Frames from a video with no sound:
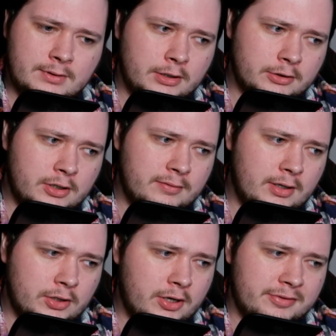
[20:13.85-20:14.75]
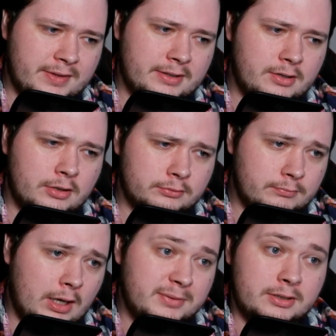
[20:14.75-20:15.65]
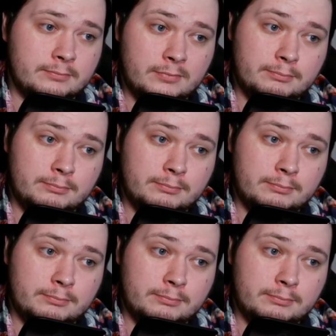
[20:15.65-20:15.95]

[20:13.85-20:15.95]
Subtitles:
A lot of thing. I mean,